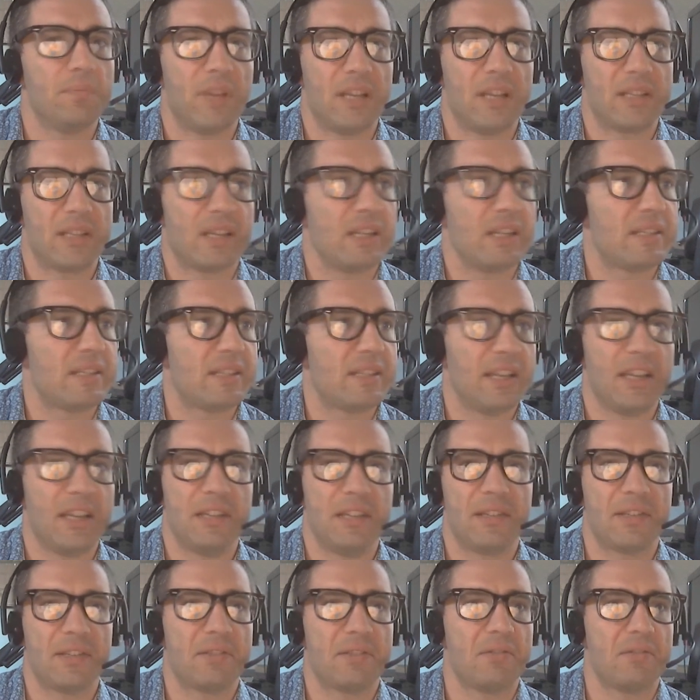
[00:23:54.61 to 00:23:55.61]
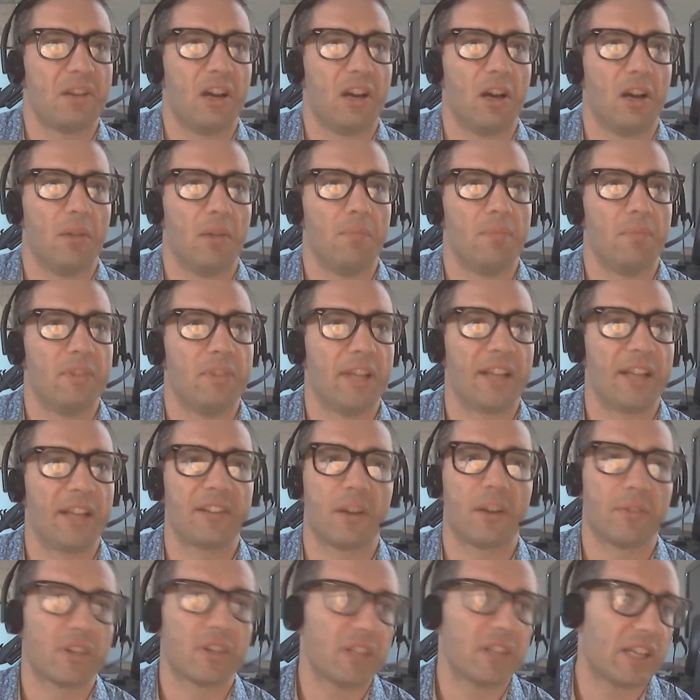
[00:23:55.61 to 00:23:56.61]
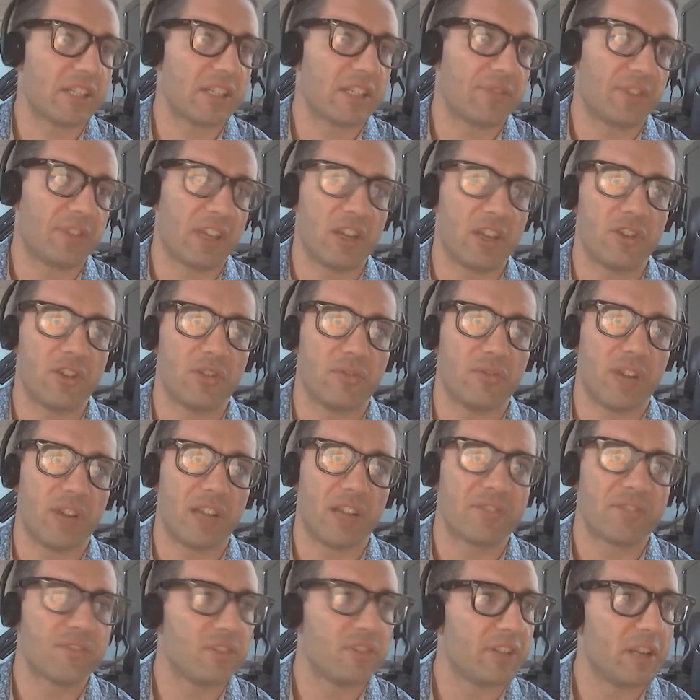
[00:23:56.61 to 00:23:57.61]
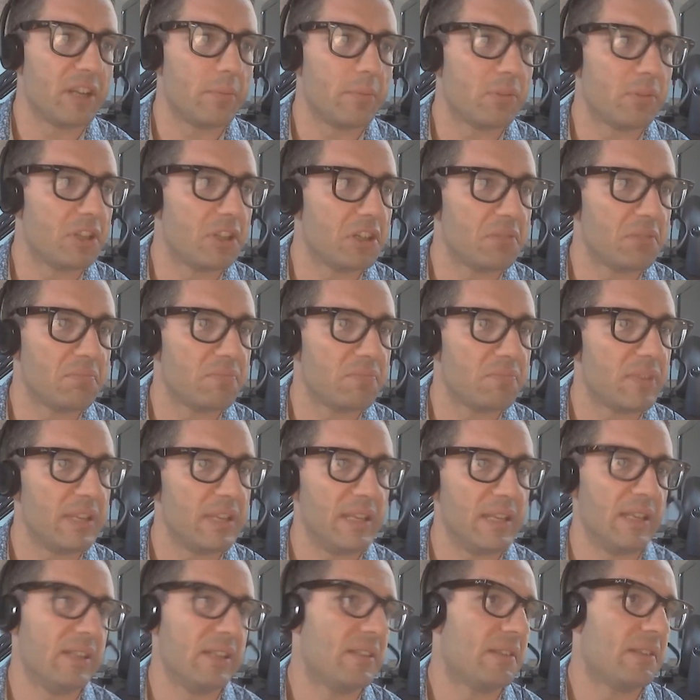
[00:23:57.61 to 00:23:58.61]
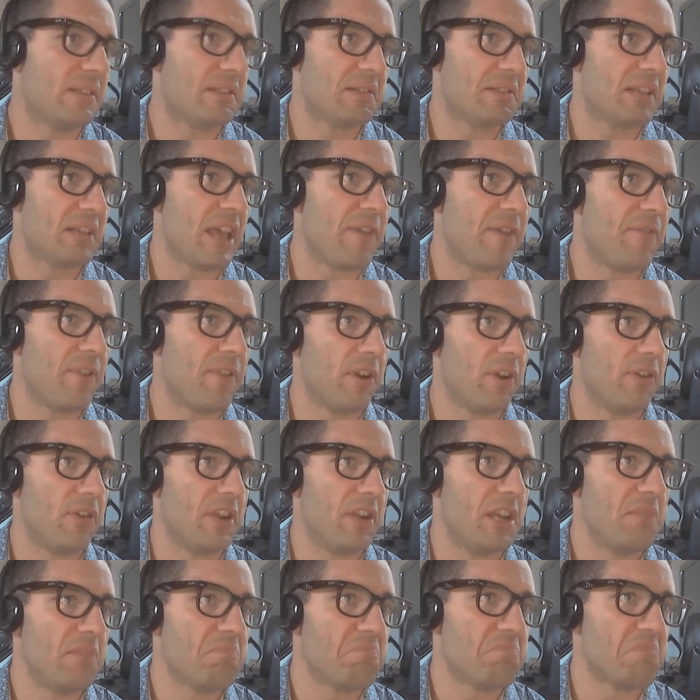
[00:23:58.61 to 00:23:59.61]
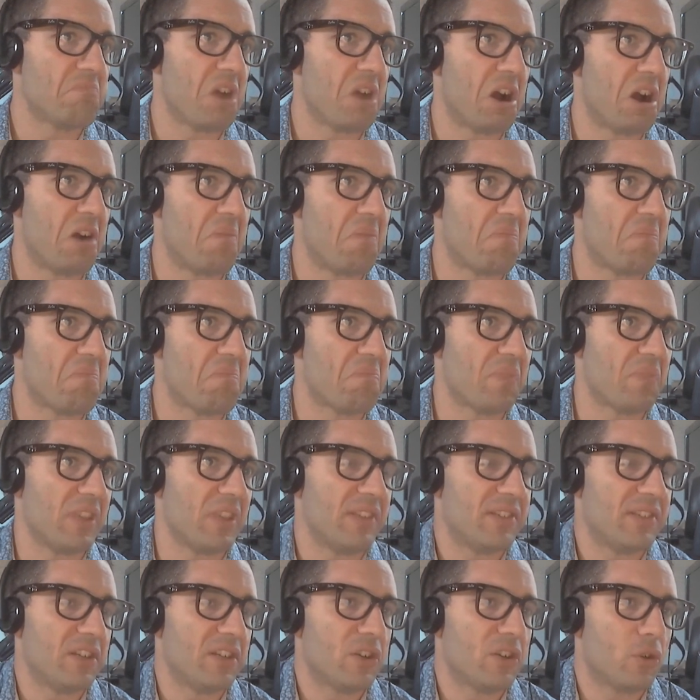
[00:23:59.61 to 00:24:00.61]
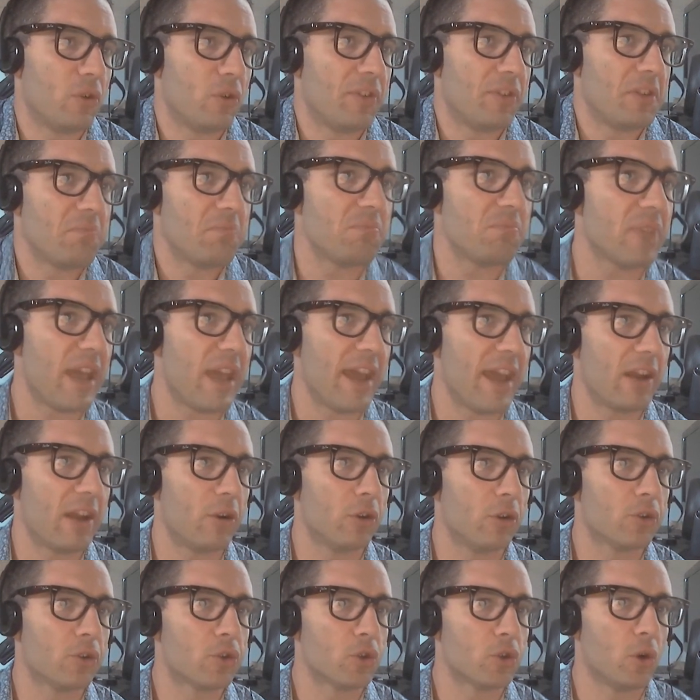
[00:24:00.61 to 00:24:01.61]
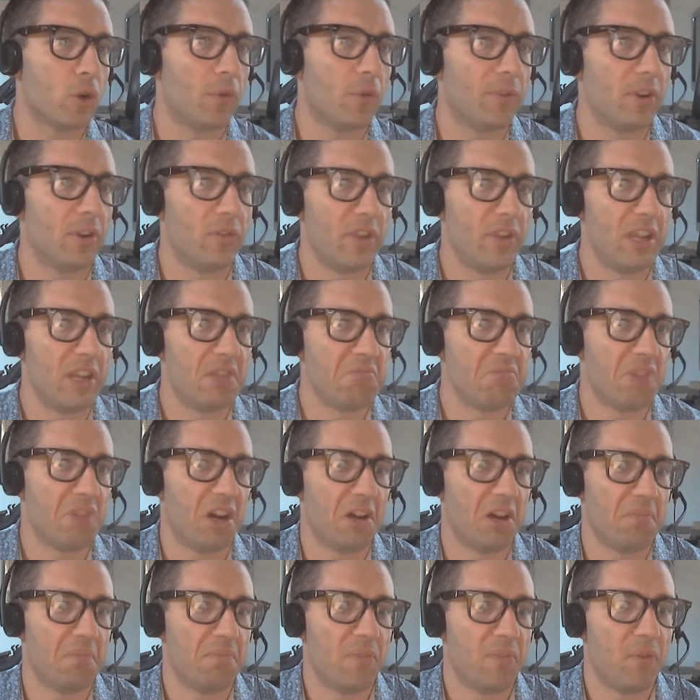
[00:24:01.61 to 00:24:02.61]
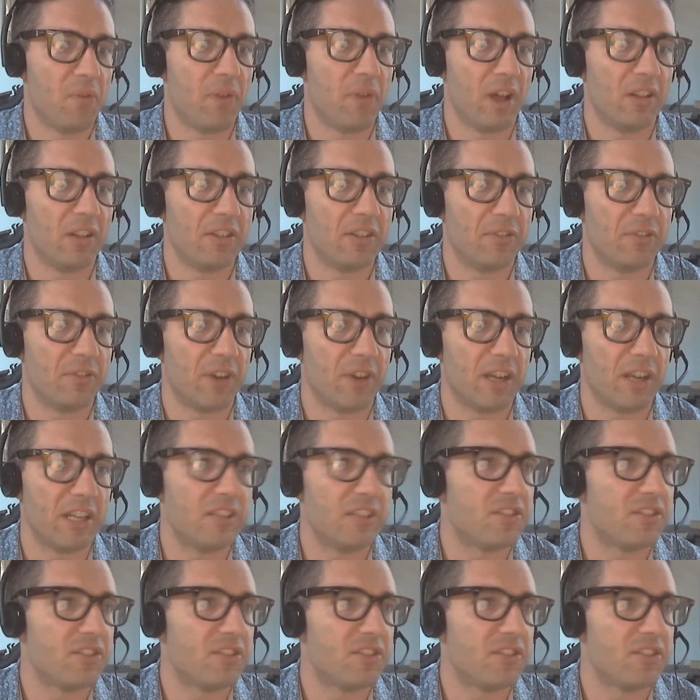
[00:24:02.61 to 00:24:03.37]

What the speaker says: As I said, land cover classification, raster labeling is a growing and also very well-defined